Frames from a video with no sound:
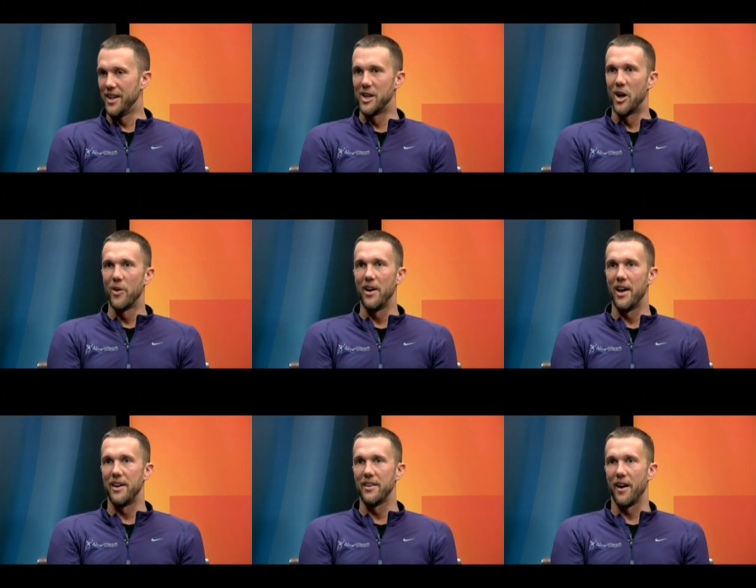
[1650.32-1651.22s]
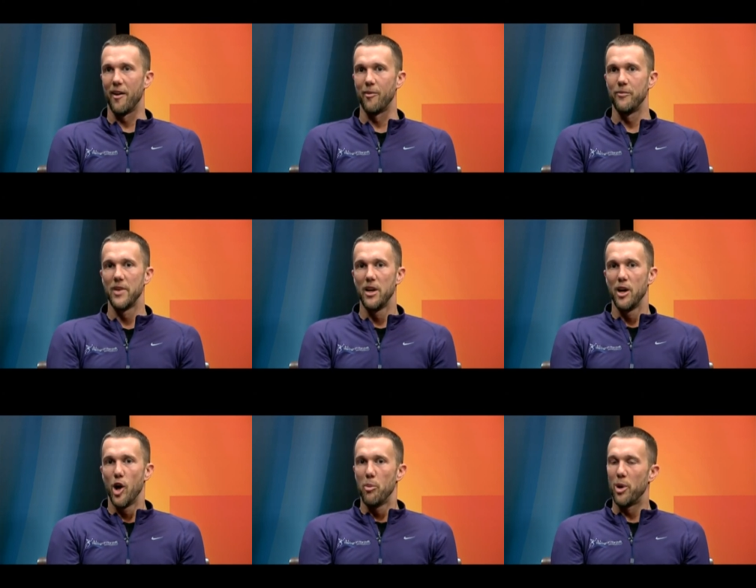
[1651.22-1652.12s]
uh, you know, and, um,
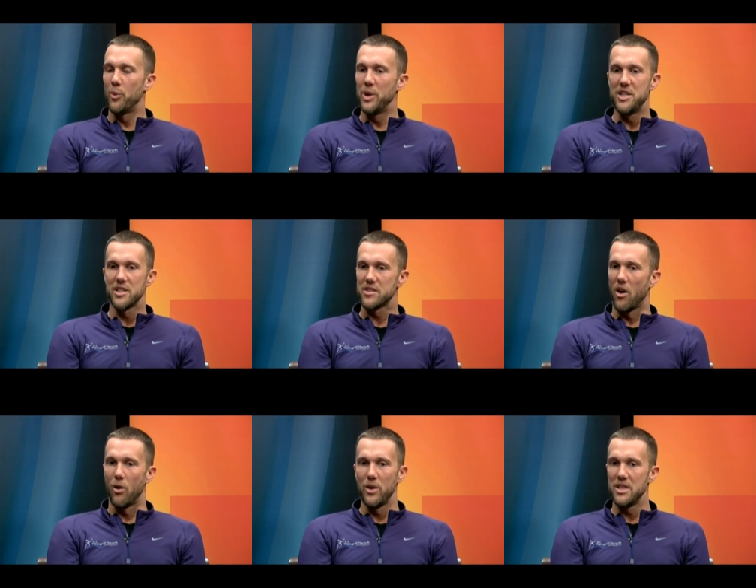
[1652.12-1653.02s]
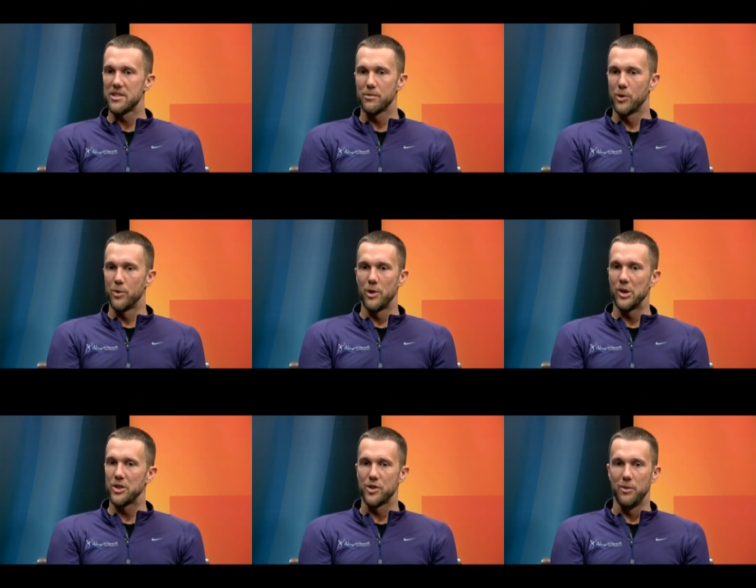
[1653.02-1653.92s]
but we just always, where we were
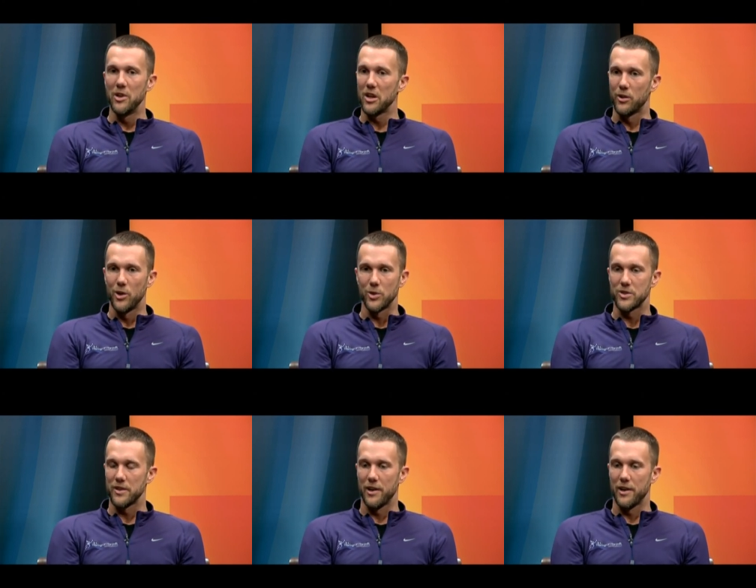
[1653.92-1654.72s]
extremely close.